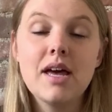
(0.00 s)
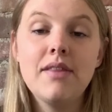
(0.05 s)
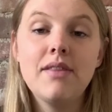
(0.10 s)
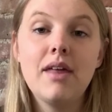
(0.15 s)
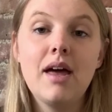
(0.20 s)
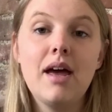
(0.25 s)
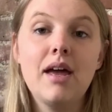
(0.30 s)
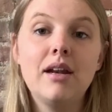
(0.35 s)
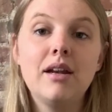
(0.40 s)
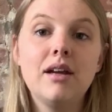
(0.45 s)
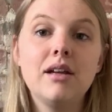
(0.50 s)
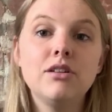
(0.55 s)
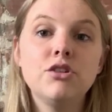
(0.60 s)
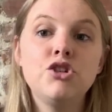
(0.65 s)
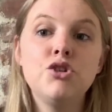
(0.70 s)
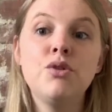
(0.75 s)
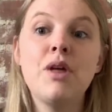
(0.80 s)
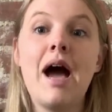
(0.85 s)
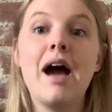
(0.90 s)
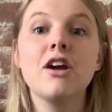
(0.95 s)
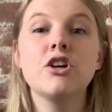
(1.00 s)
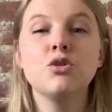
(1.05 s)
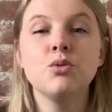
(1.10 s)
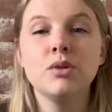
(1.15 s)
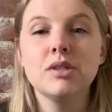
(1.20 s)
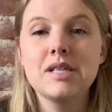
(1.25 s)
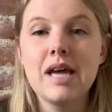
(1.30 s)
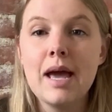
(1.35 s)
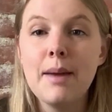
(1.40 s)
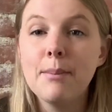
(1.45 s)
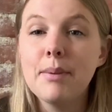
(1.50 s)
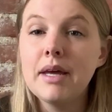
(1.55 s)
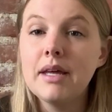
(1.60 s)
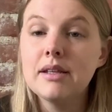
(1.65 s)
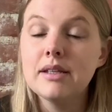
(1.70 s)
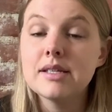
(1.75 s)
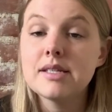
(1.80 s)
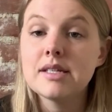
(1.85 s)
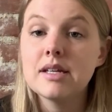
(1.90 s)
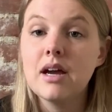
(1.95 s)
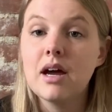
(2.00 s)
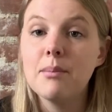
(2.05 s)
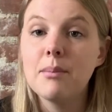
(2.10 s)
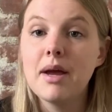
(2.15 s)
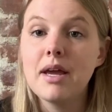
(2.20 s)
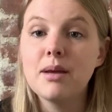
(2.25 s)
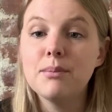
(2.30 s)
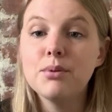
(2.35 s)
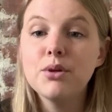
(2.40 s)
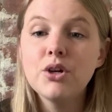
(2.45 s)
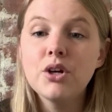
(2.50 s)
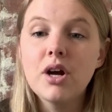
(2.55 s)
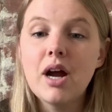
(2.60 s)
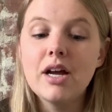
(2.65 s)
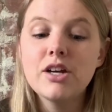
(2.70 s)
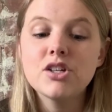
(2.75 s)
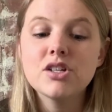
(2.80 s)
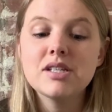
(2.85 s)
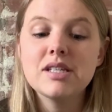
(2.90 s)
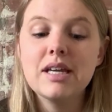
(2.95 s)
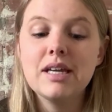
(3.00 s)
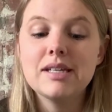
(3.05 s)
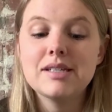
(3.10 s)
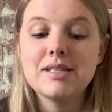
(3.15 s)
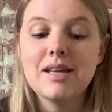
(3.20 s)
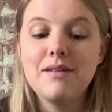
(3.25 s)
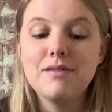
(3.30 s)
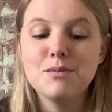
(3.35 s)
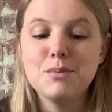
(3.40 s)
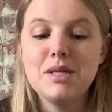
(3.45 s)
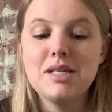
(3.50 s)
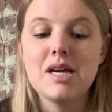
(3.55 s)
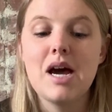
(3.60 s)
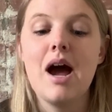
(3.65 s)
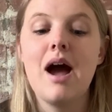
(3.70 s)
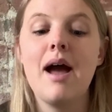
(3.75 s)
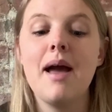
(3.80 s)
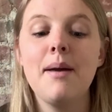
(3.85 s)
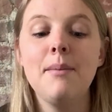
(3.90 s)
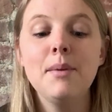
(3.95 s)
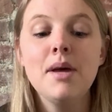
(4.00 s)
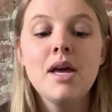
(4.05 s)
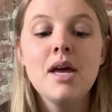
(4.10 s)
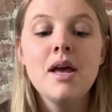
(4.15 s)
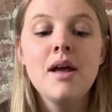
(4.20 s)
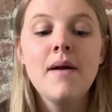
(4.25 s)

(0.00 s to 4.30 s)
and then do the actual typing and listing on my computer. I just think it saves me time.